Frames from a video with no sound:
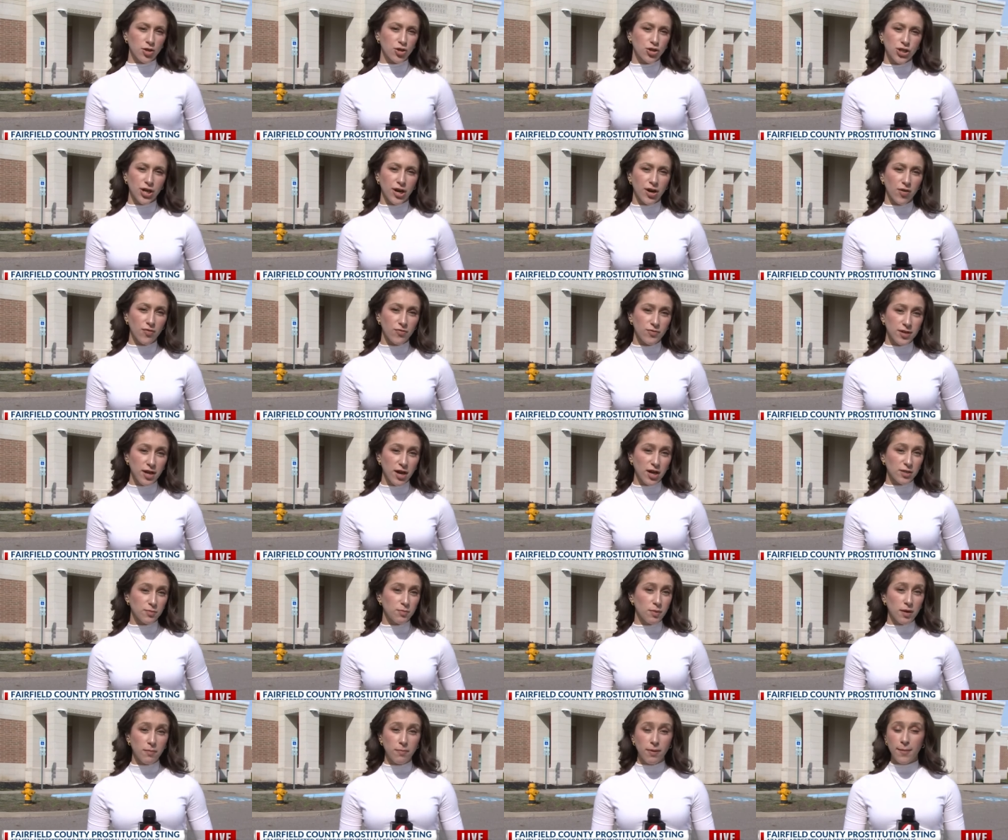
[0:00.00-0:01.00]
The sheriff
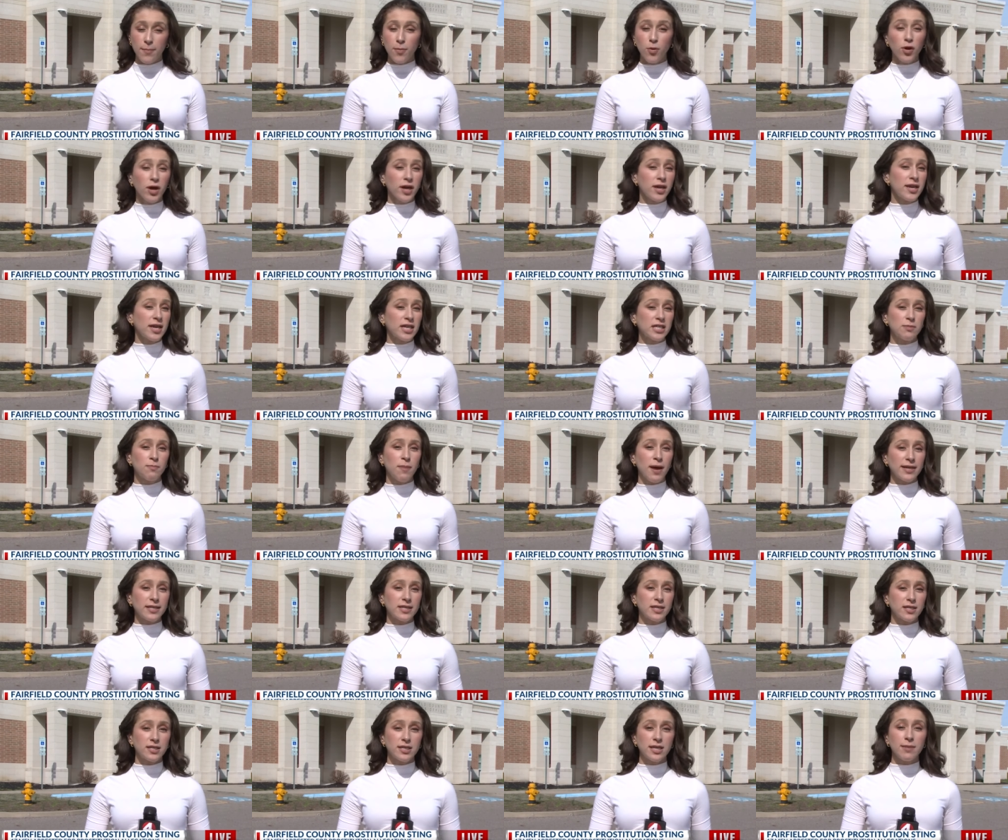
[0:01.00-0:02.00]
tells me people can
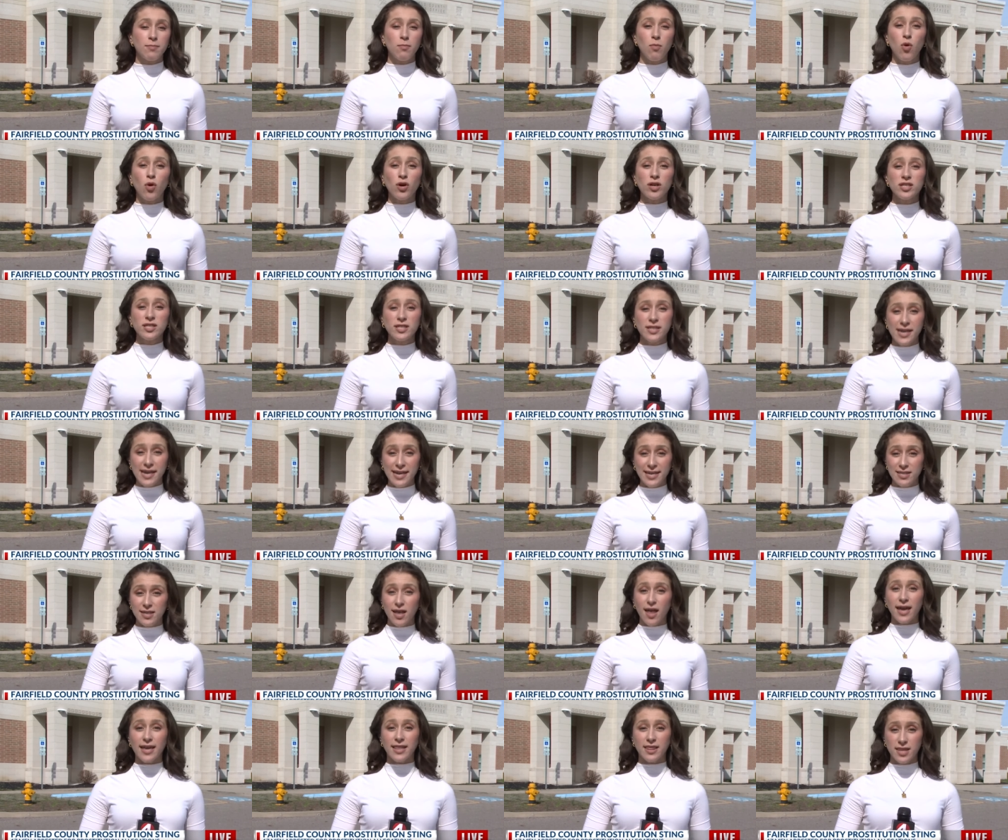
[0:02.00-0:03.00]
expect to see more
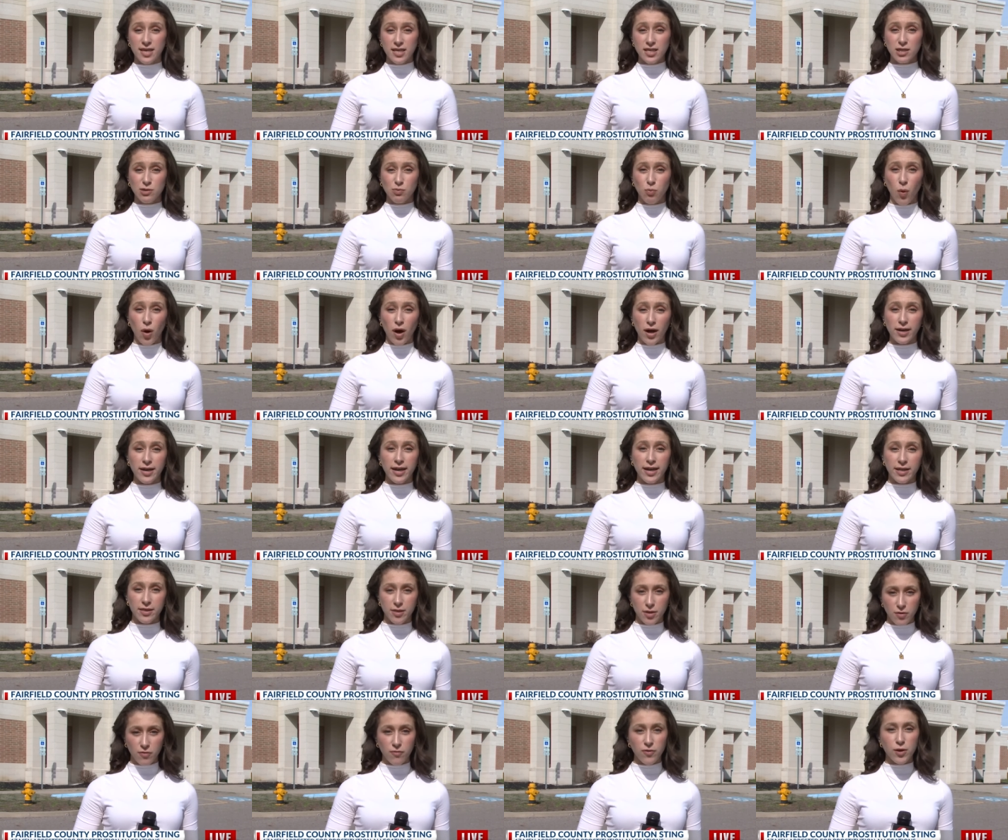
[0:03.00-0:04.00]
stings like this one
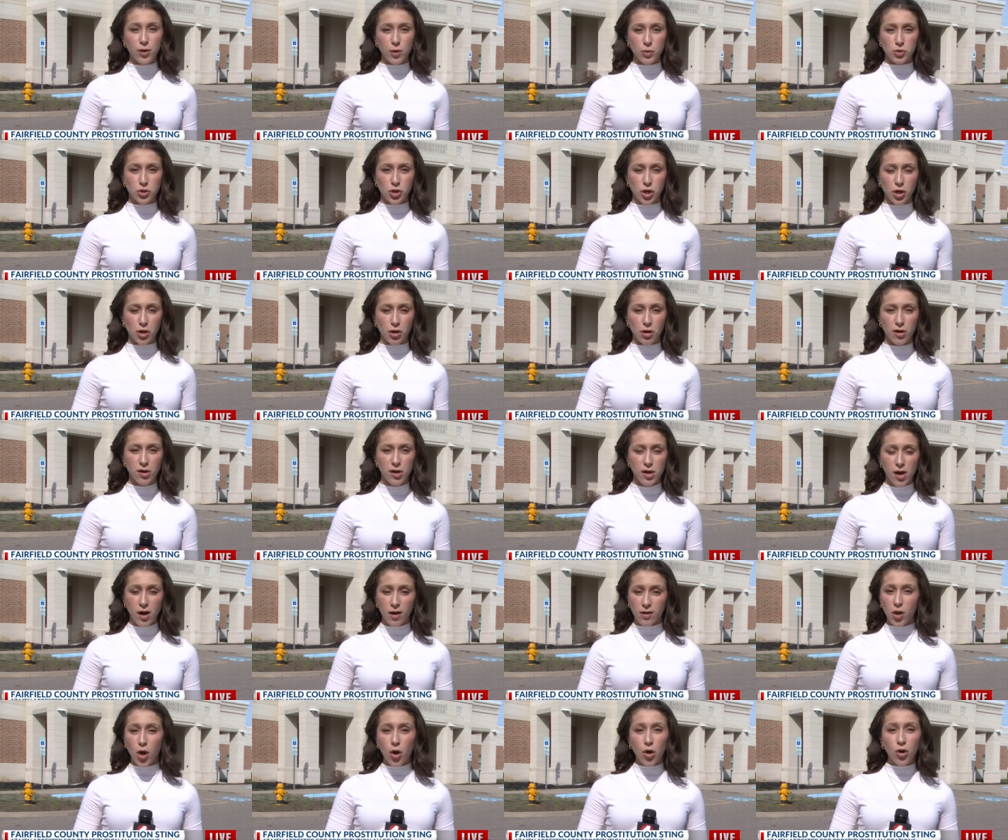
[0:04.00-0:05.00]
in the future.
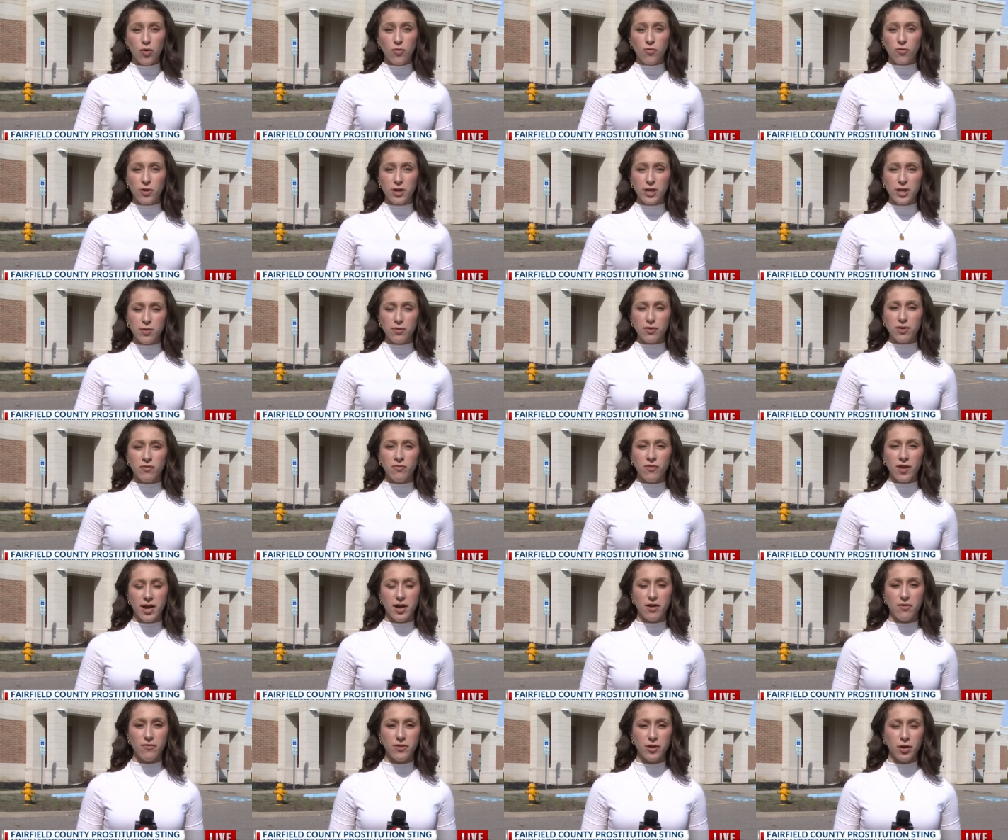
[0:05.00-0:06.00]
Local for you in
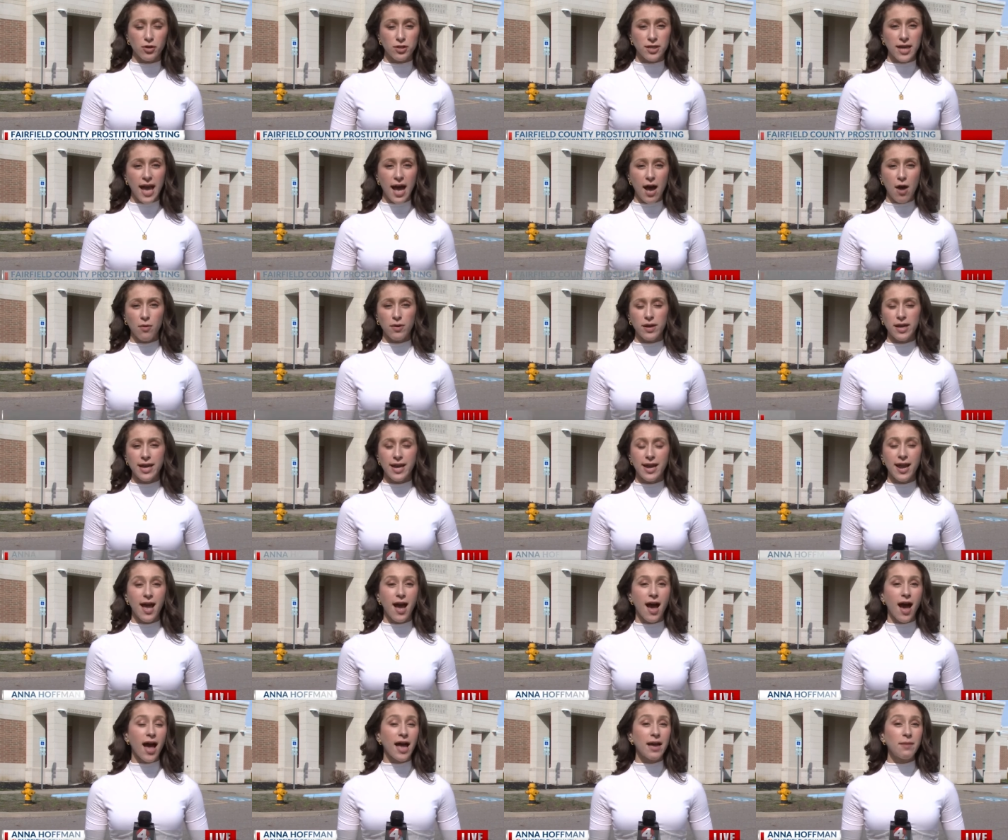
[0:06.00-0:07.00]
Fairfield
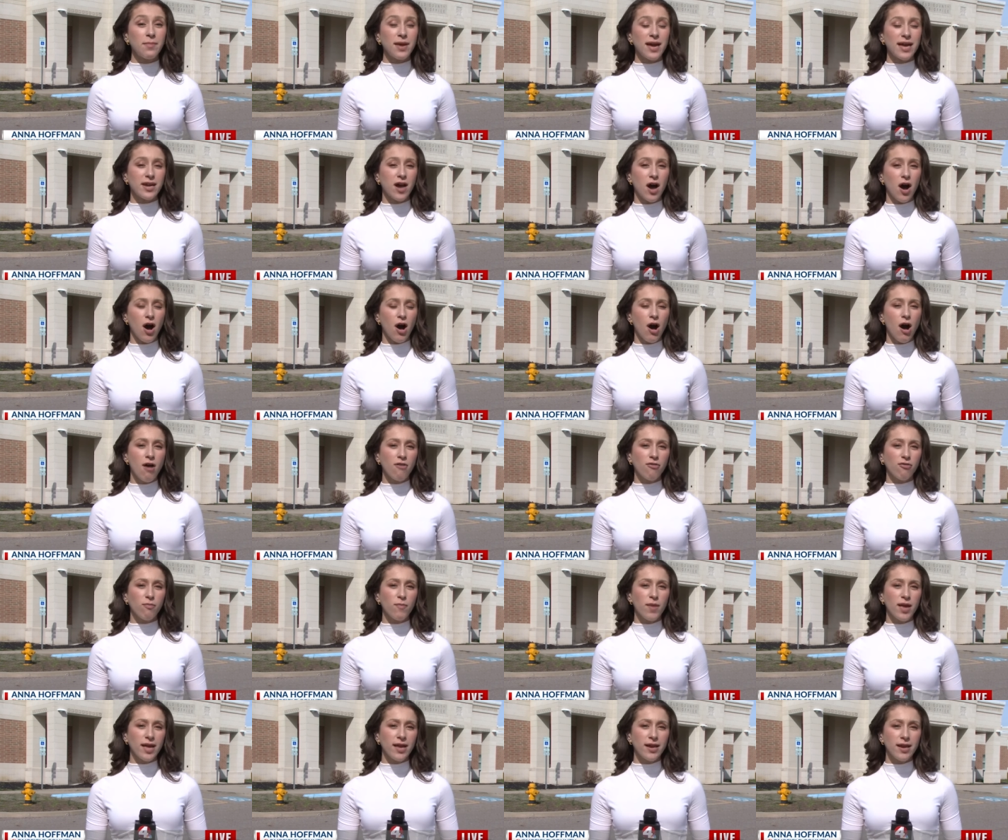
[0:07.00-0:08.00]
County, I'm Anna
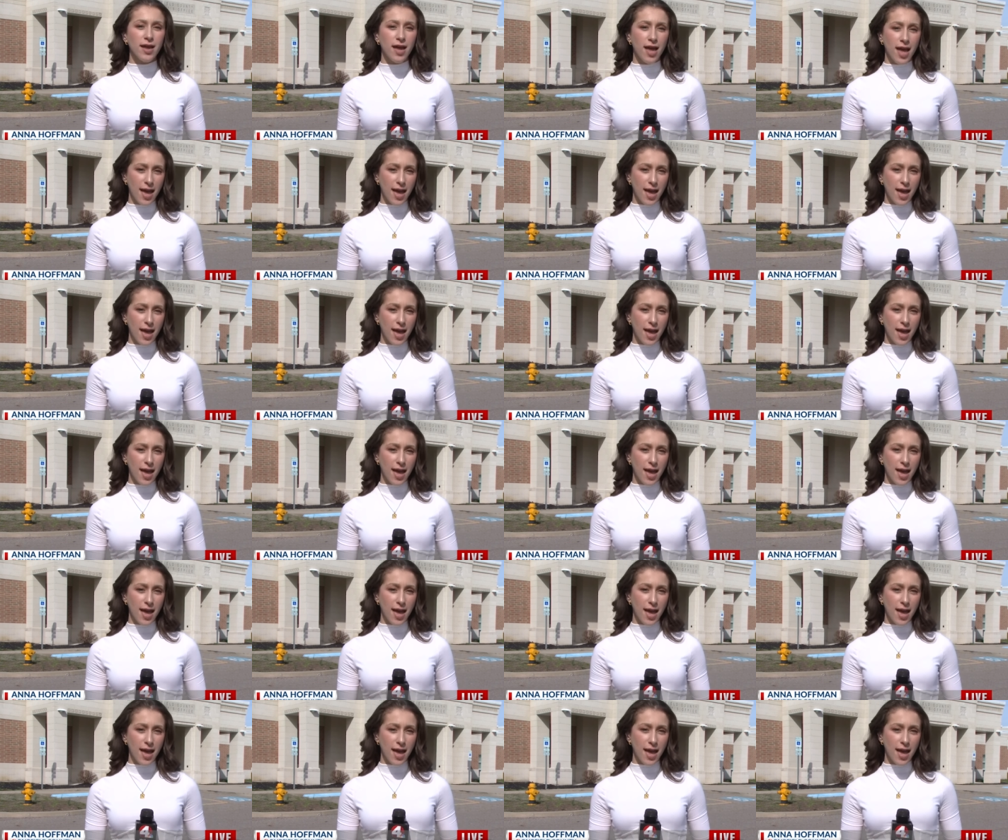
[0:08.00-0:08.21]
Hoffman,